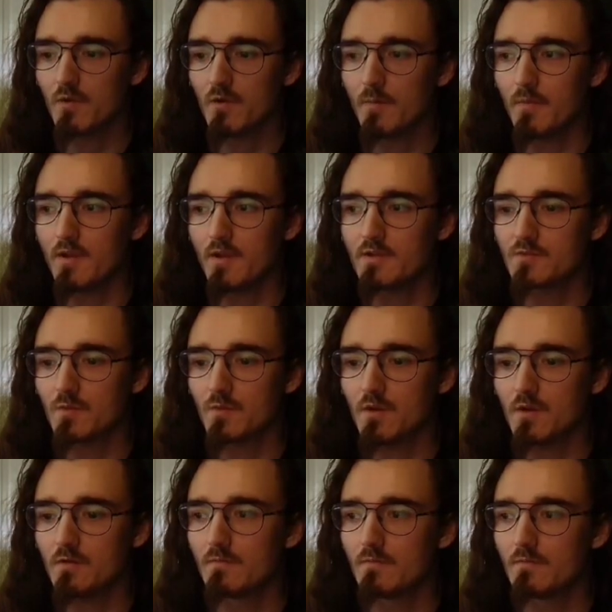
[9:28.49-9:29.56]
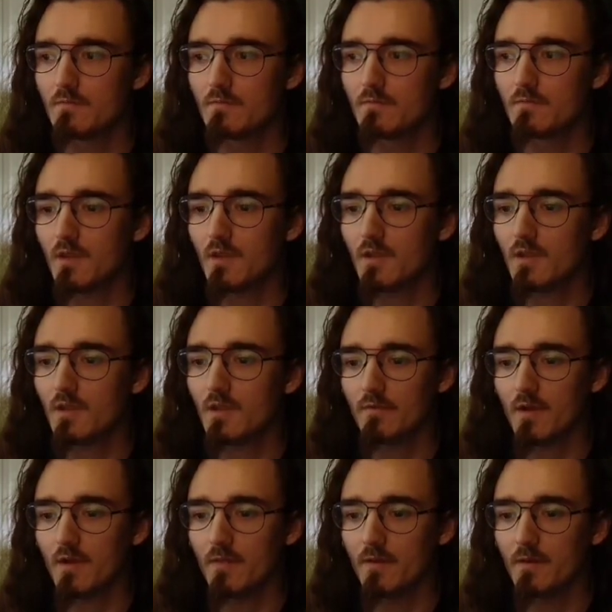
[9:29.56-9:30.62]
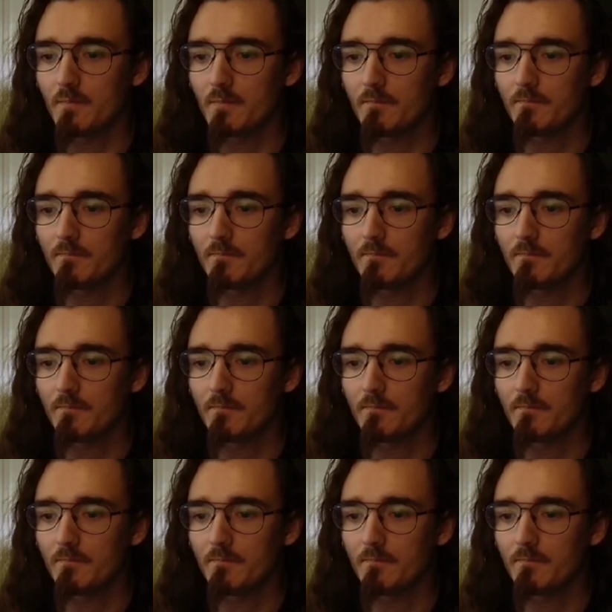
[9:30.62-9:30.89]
I might as well. And we'll end the round there.